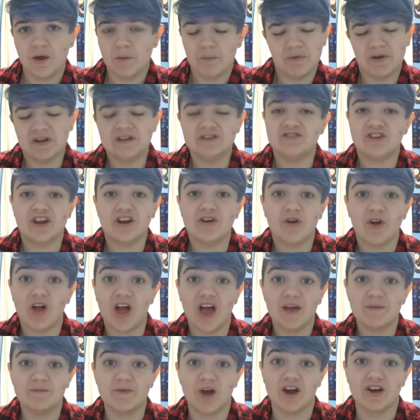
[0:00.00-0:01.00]
But in general,
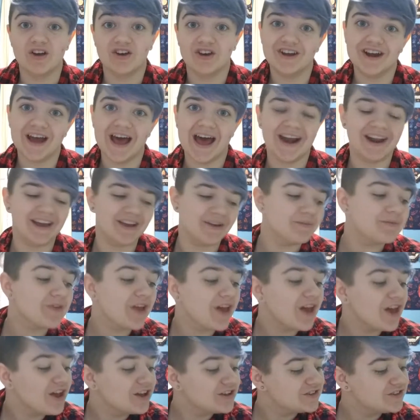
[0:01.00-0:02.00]
I'm not good at it.
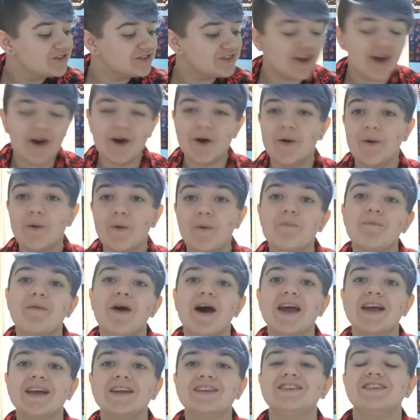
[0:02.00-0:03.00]
So
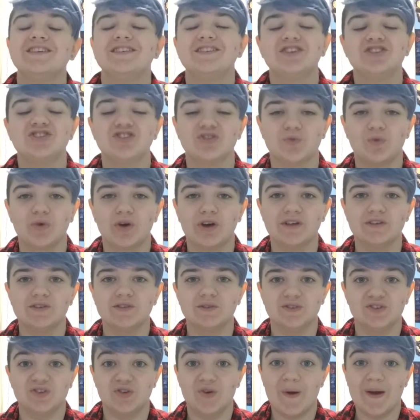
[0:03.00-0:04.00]
my decision
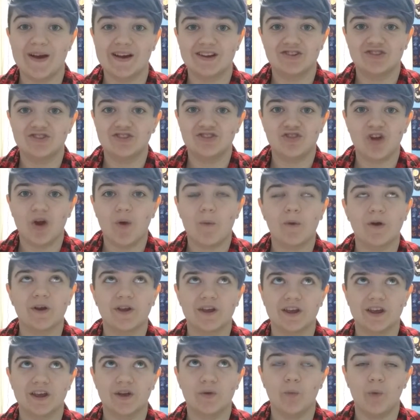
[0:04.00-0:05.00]
was to actually start
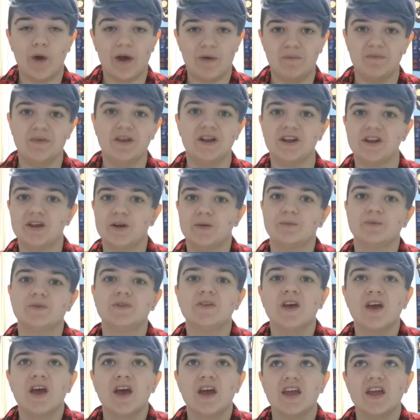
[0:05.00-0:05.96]
working in wet mediums.